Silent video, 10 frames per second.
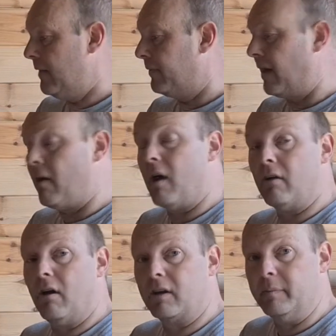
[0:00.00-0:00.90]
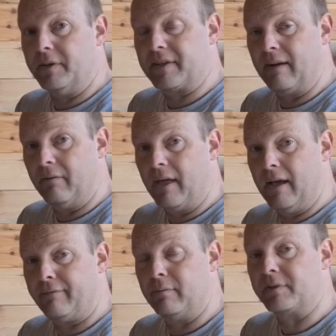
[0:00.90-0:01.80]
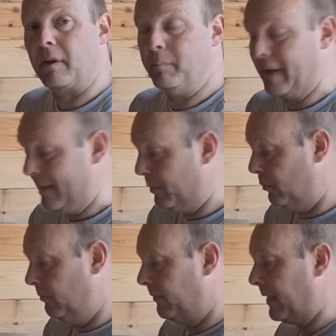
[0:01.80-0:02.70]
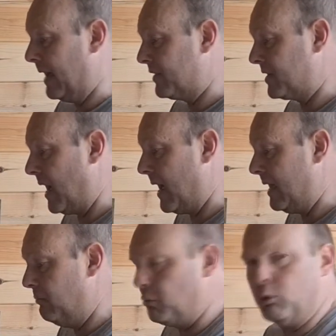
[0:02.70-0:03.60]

there are arguments out there from some people that say,